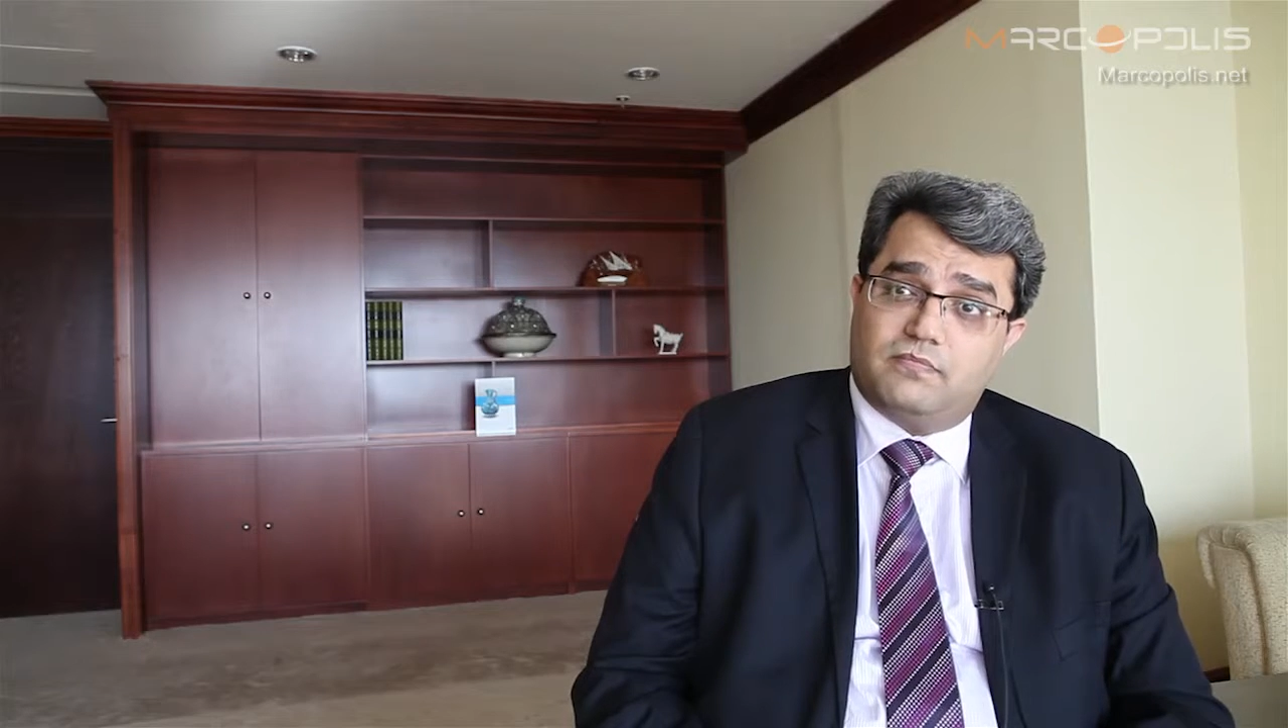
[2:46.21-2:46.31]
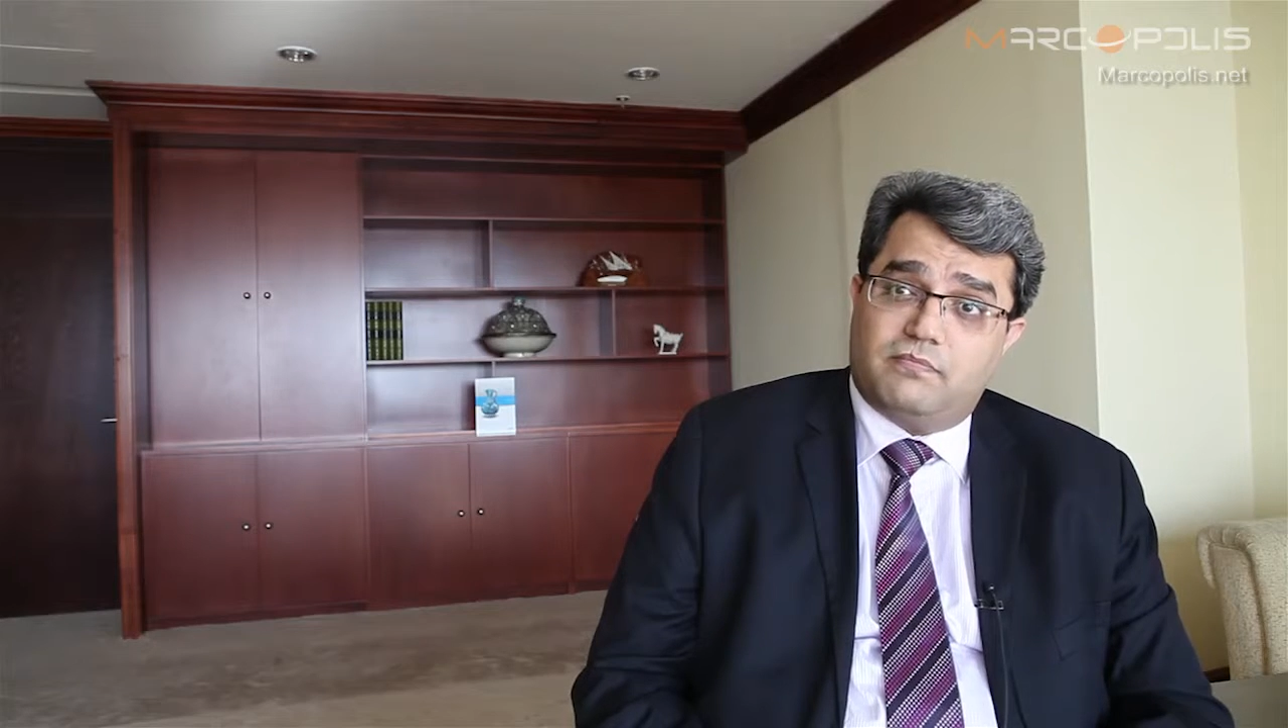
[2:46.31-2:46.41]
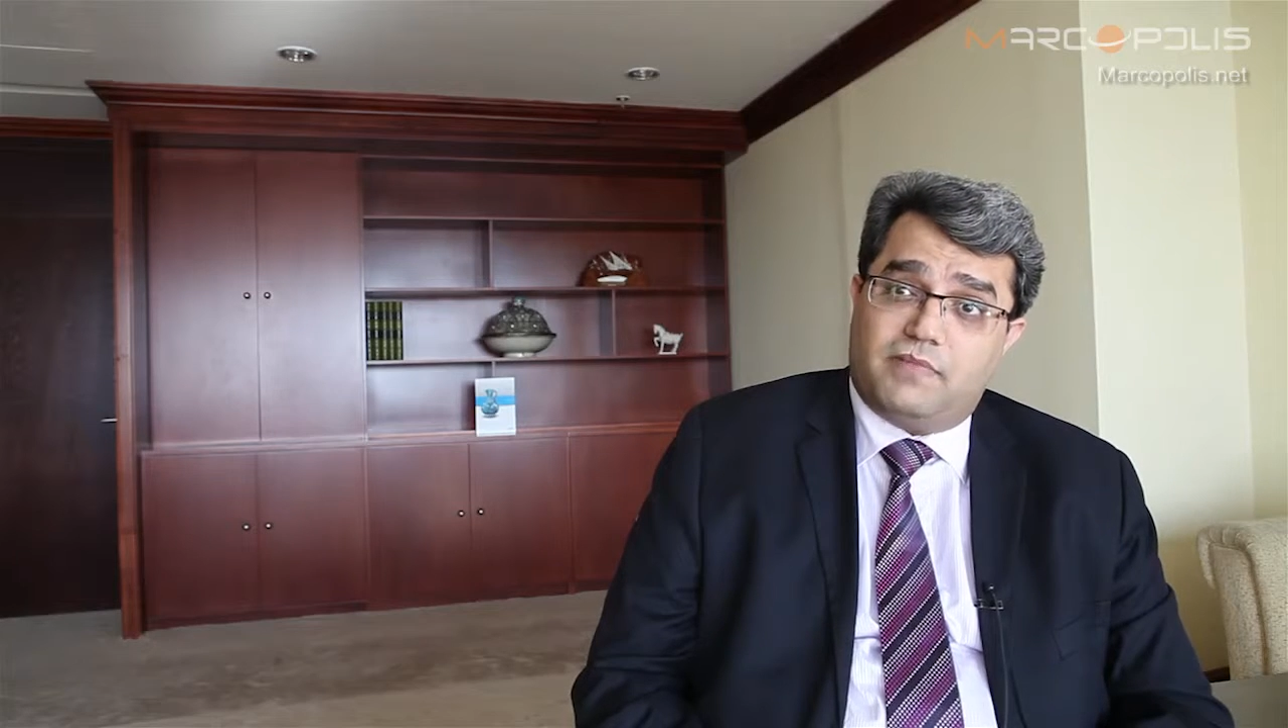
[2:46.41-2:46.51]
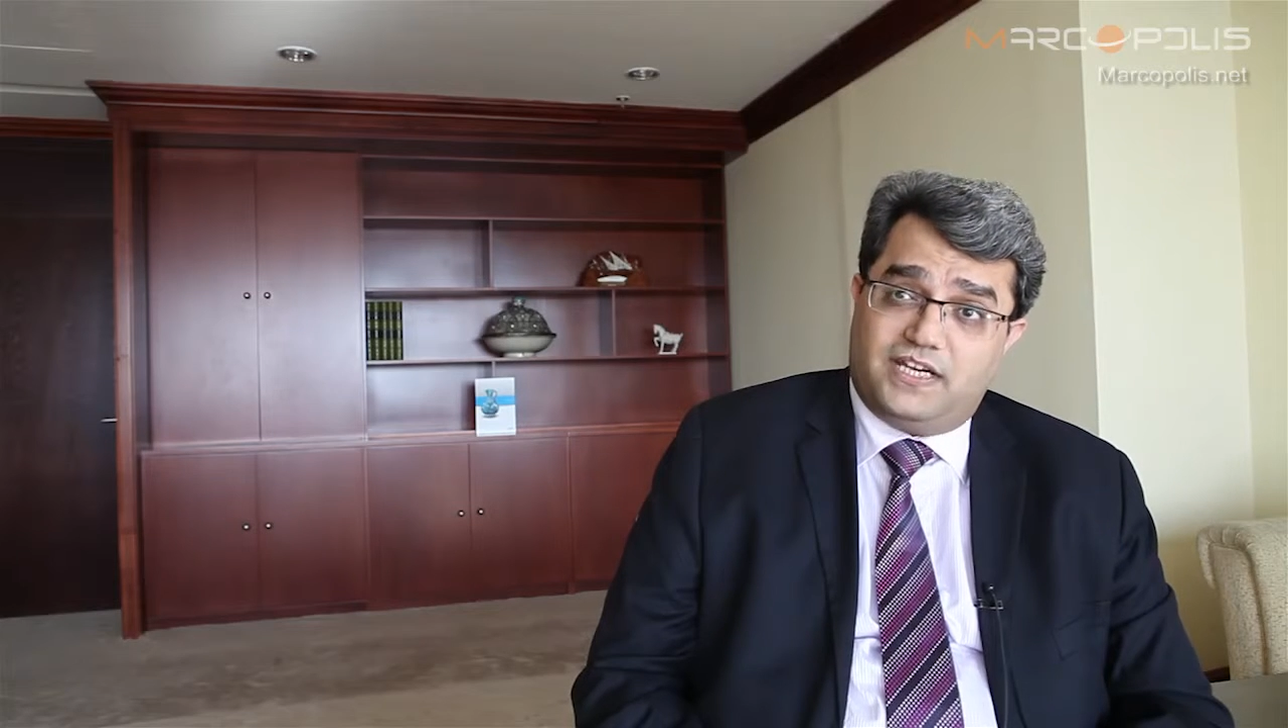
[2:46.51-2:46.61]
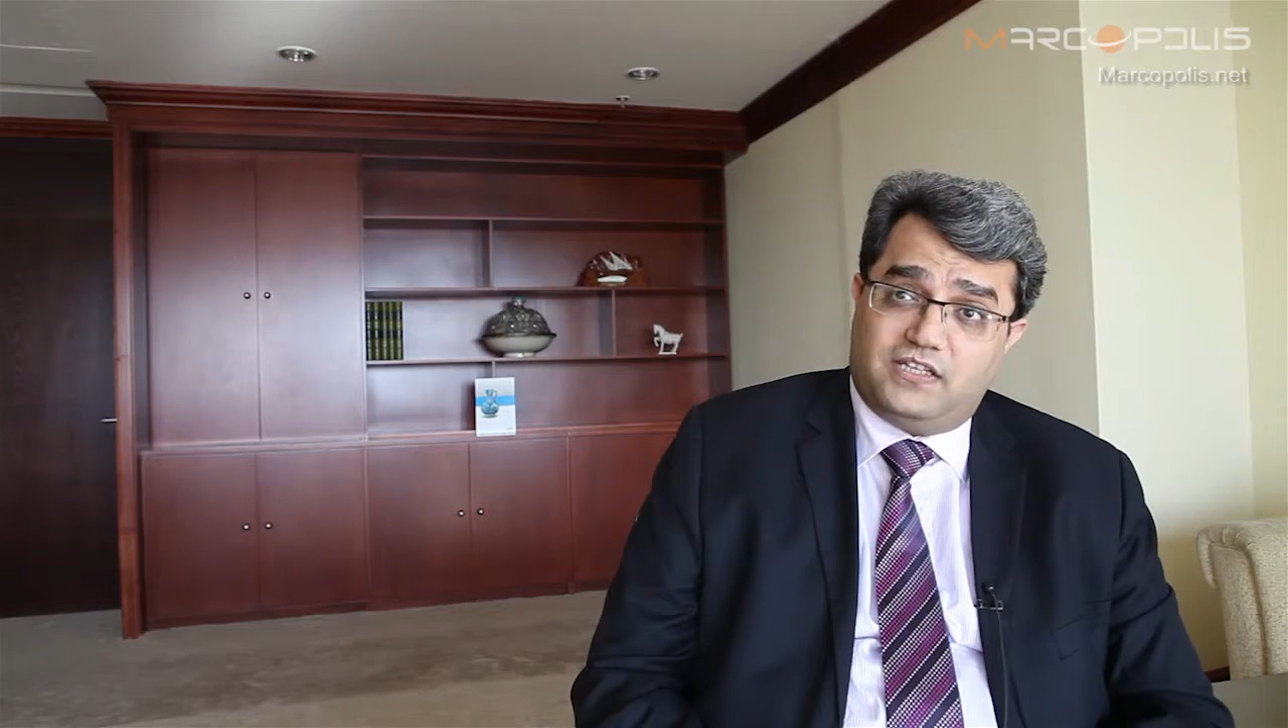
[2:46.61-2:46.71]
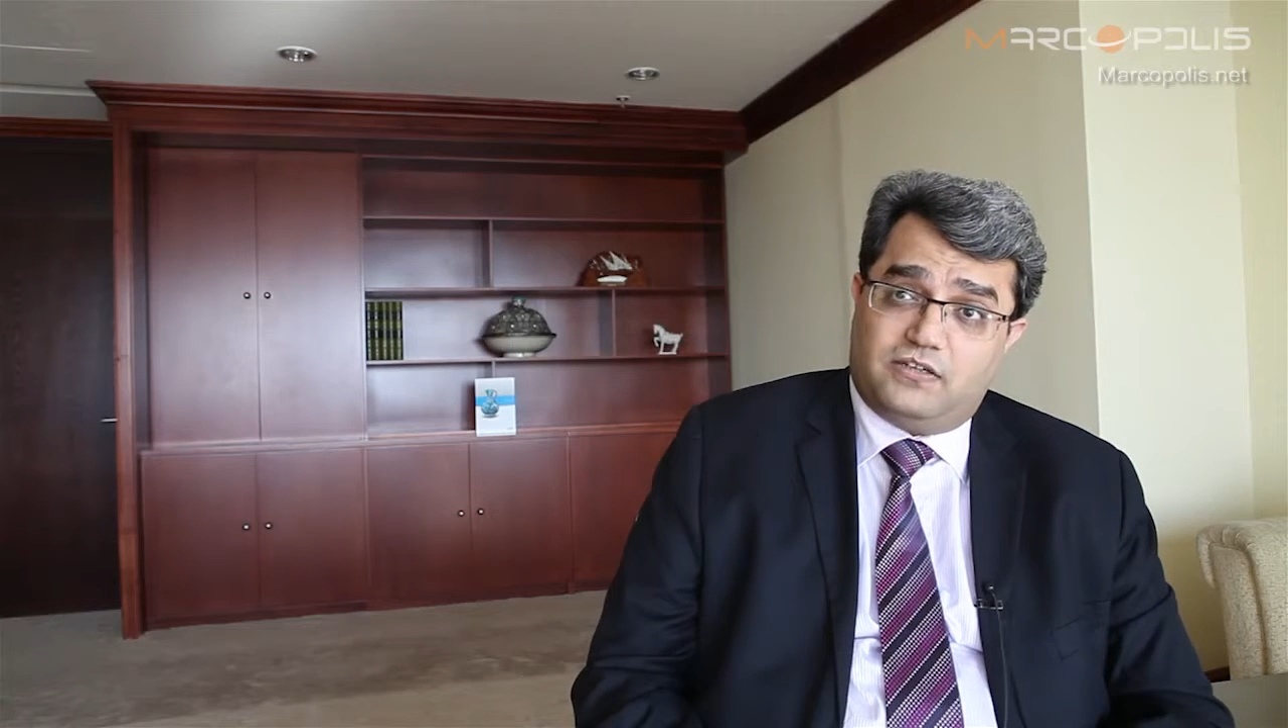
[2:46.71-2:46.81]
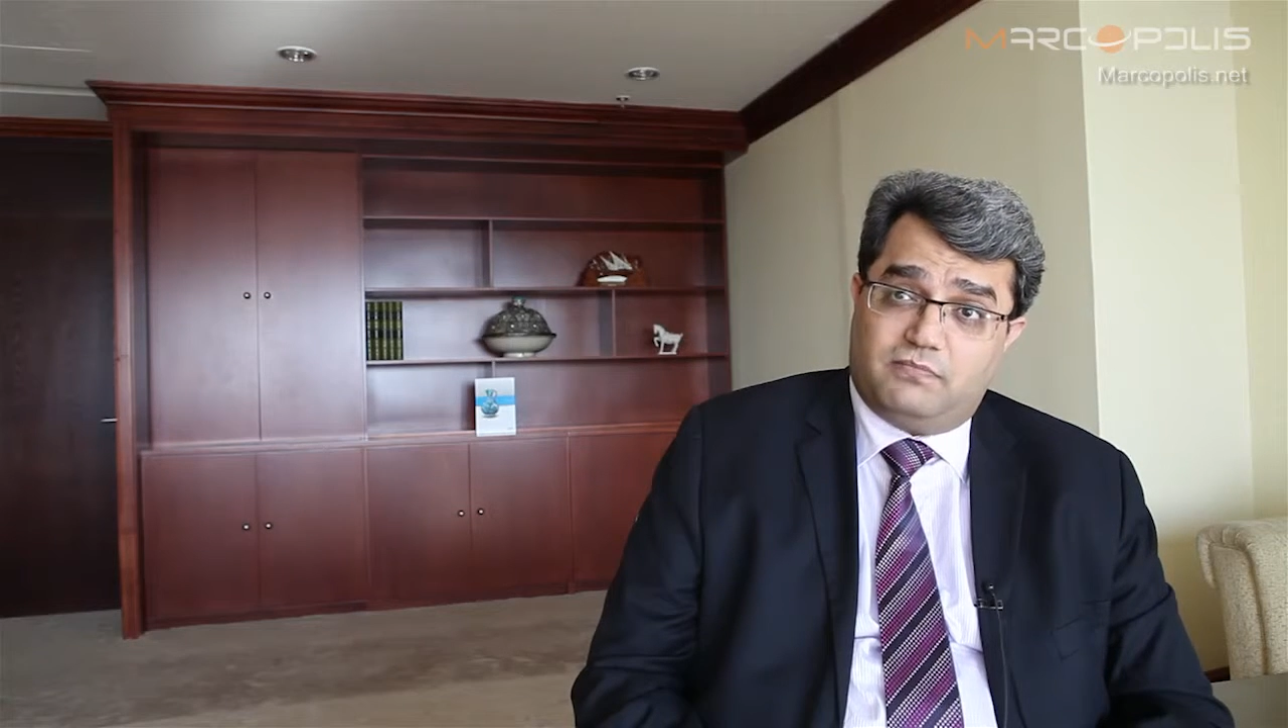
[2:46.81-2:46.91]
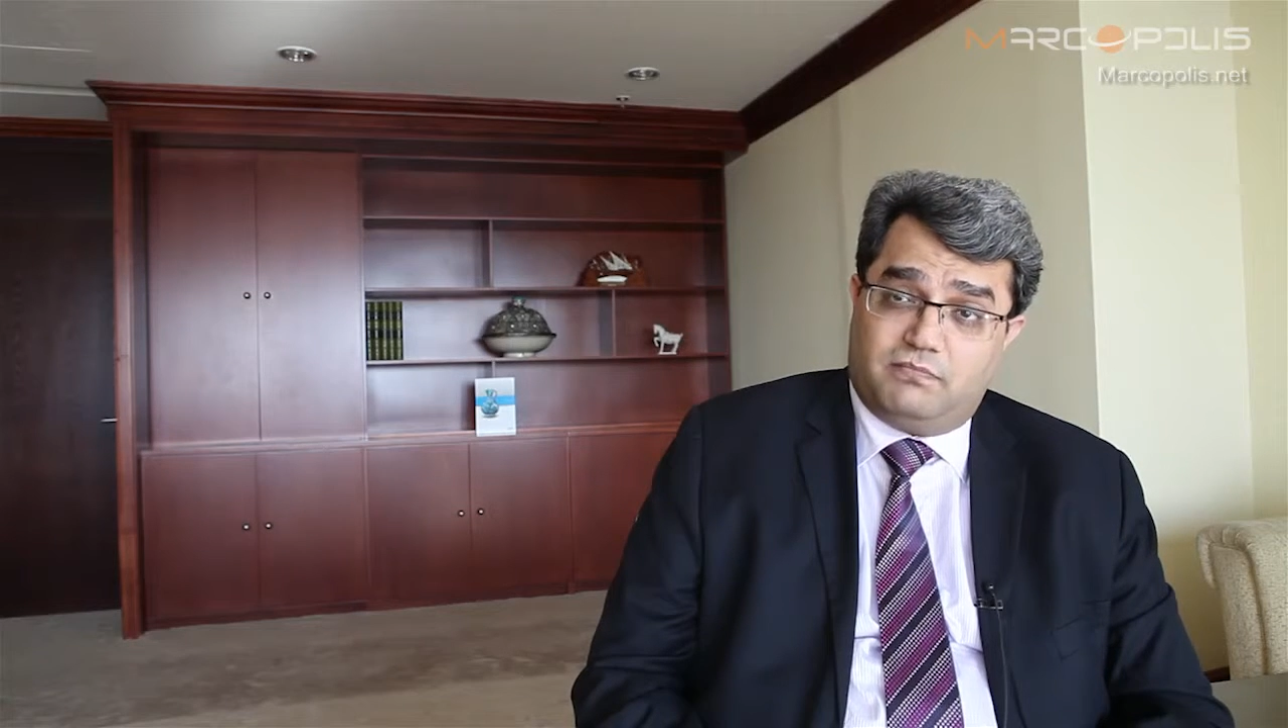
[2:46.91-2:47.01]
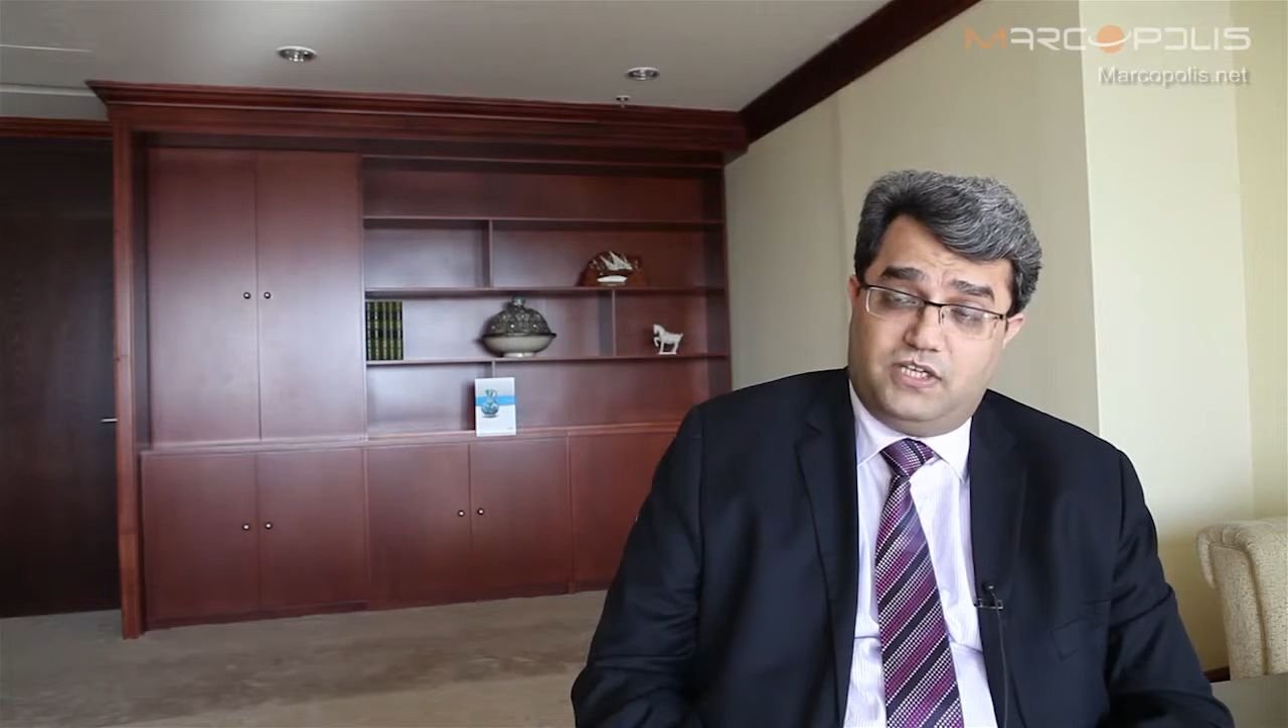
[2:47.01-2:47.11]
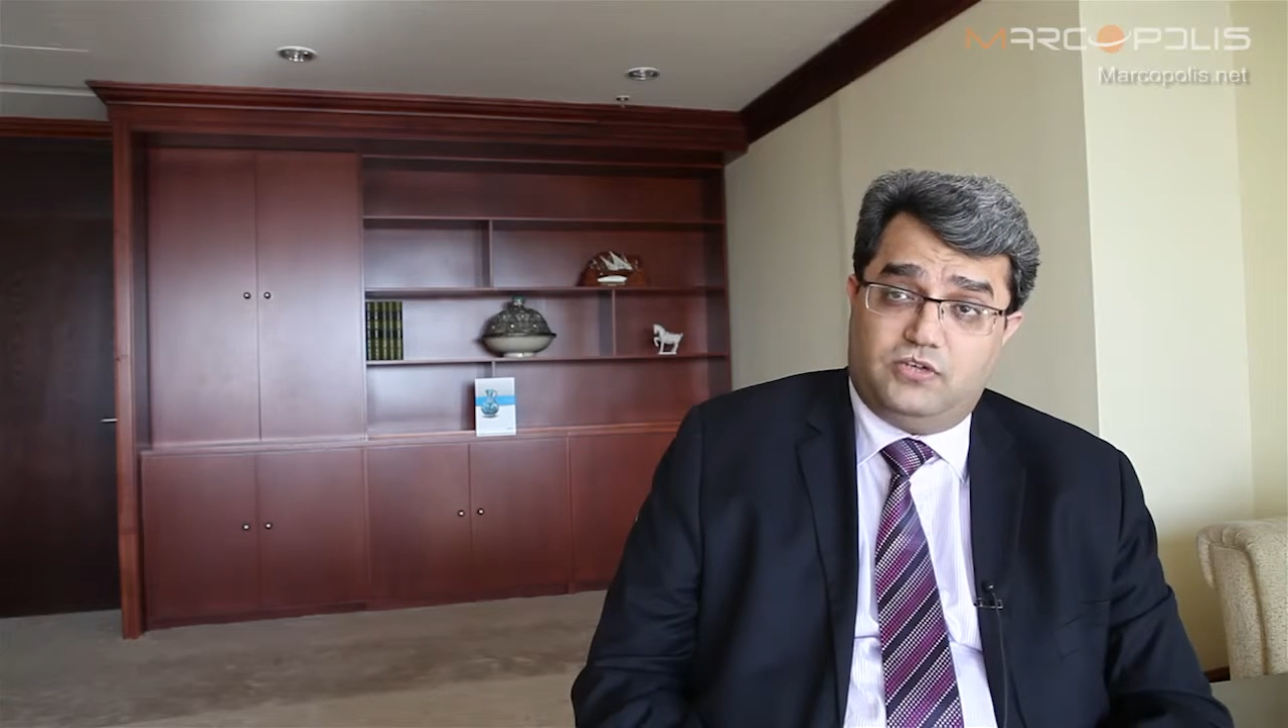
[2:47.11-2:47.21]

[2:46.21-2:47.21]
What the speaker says: might be